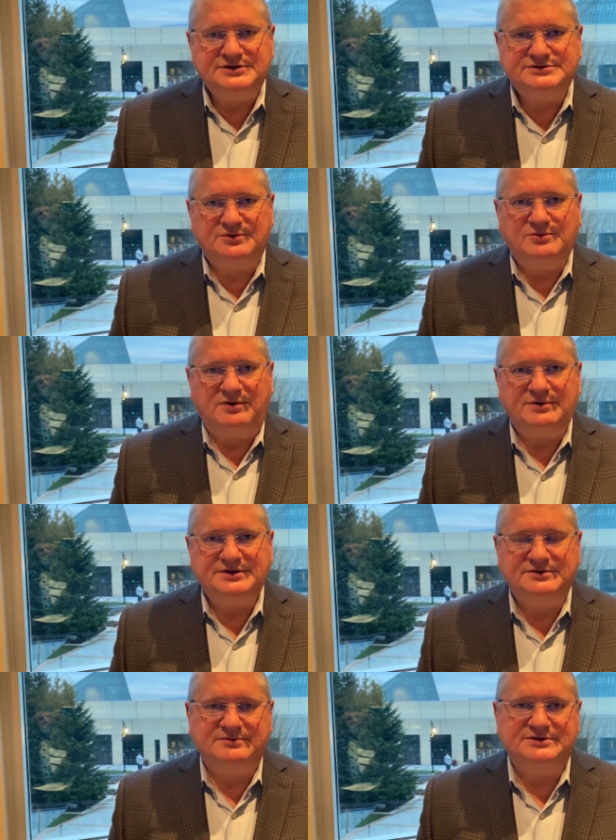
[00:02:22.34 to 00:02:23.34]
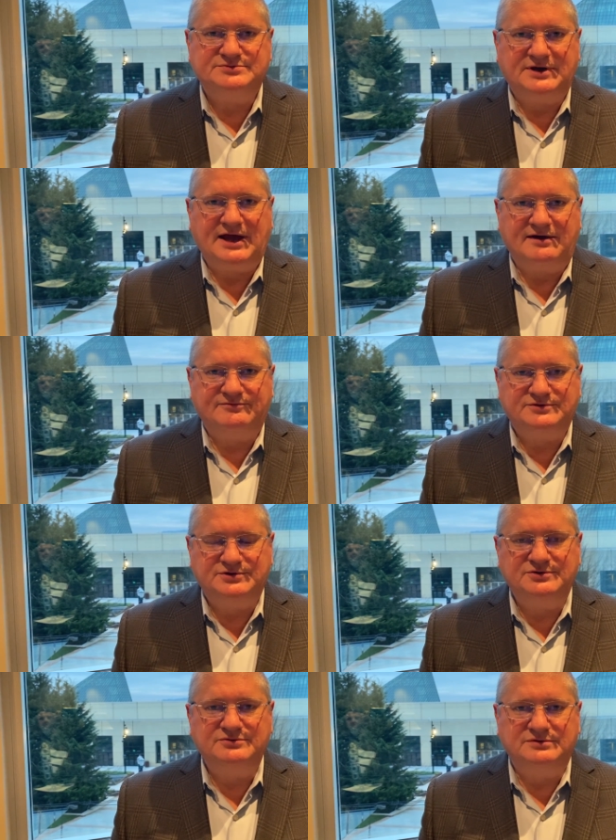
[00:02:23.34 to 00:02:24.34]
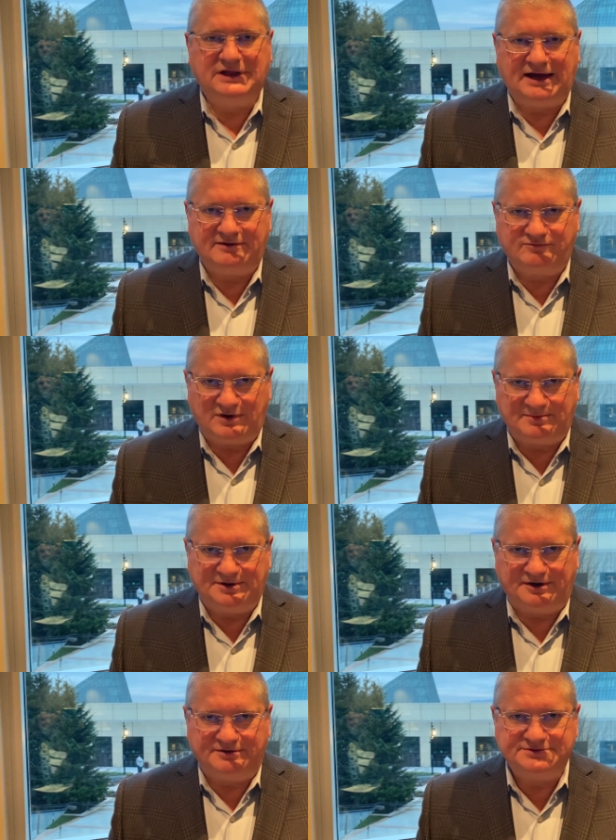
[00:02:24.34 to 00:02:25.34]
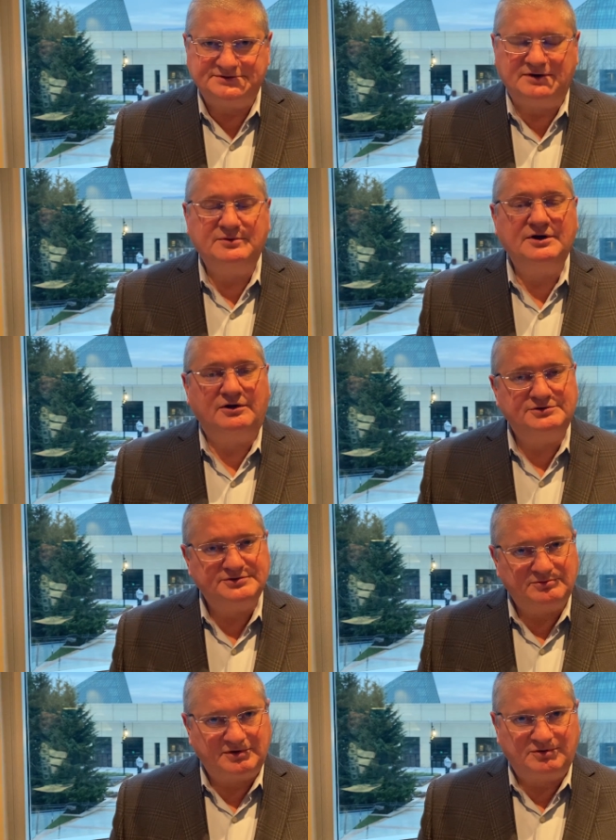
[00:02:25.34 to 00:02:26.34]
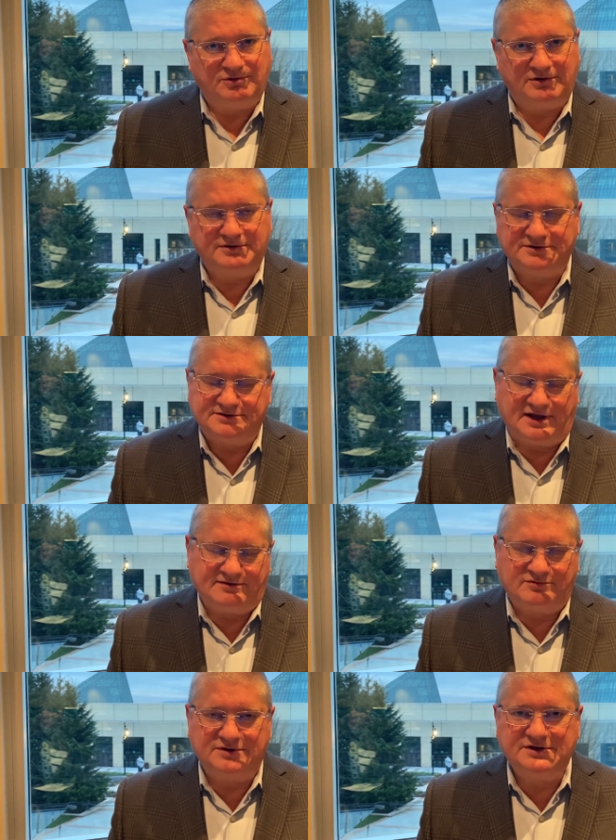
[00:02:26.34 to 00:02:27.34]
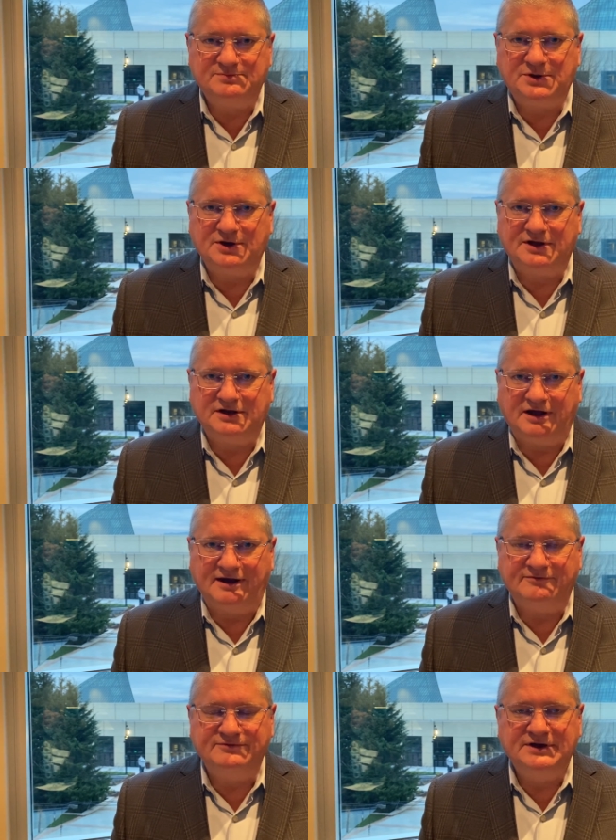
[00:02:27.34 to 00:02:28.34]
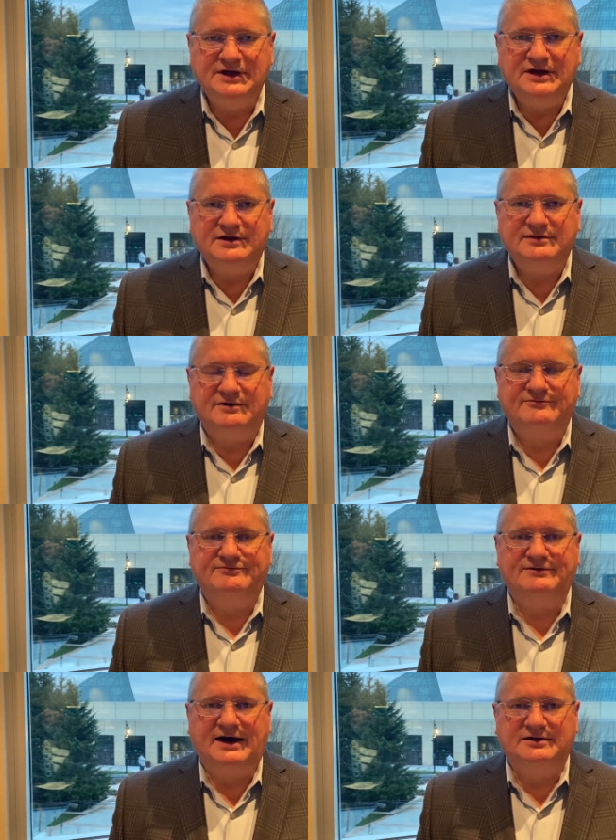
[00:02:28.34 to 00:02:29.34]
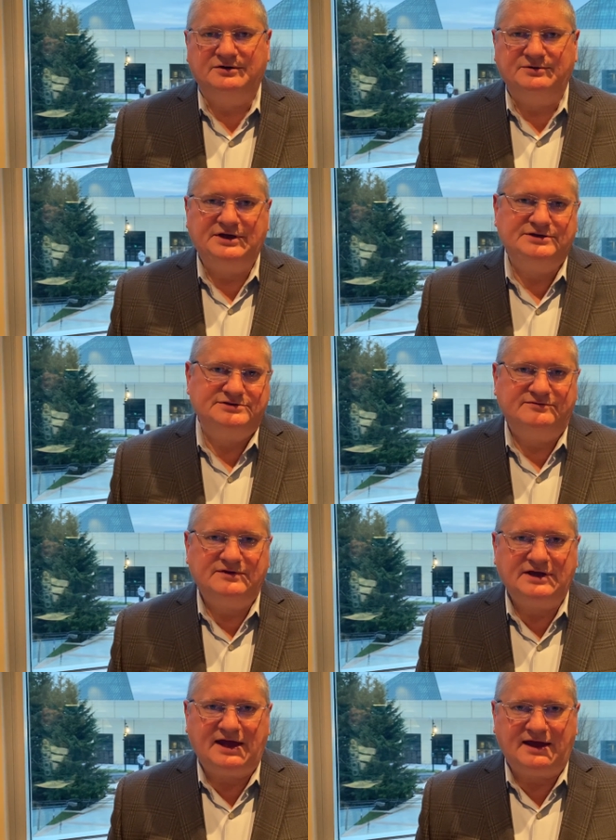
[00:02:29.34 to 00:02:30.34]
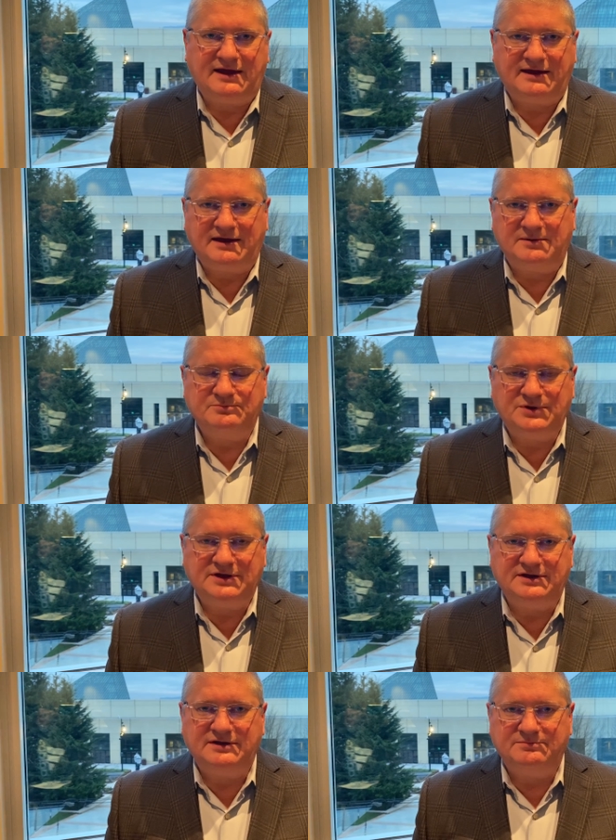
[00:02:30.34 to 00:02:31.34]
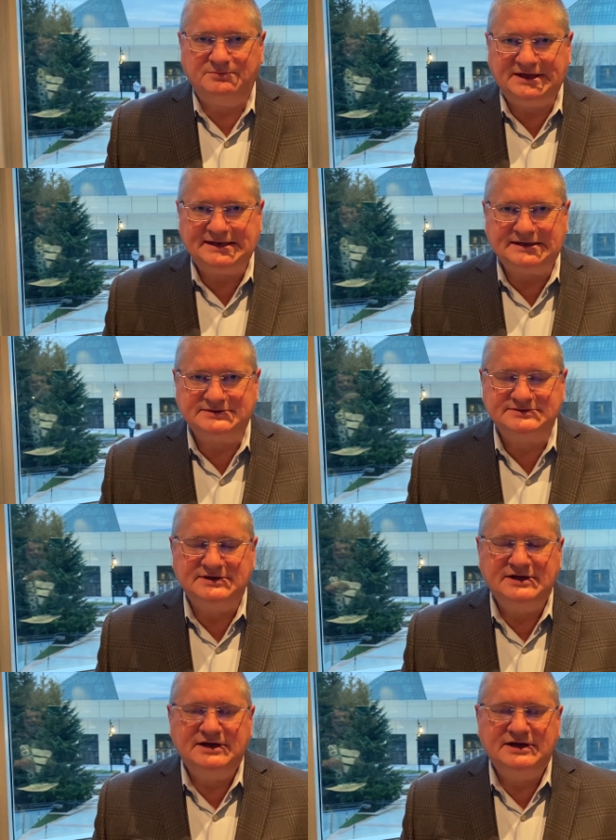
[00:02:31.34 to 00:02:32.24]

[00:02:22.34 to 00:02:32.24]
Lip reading: So what we do is we have 2 live webinars that we also record, because not everyone can be on live, that follow each of the AAMP meetings.